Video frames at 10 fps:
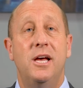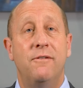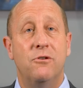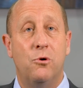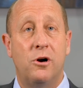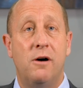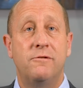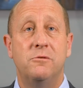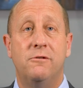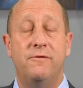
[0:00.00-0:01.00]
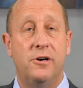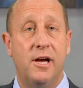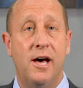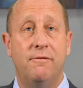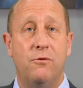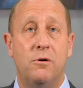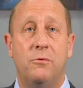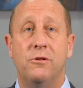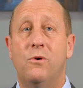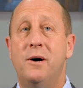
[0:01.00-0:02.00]
If you're more comfortable filling out a form
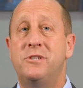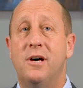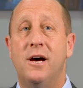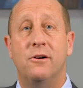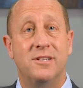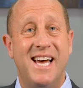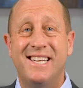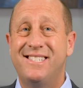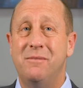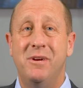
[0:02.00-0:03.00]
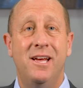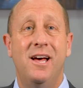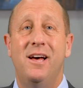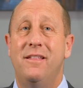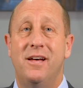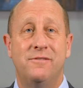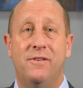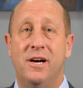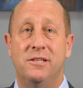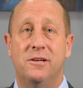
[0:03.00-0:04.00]
on the website or texting me, that's
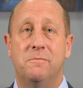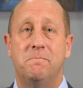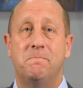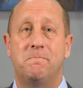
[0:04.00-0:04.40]
fine too.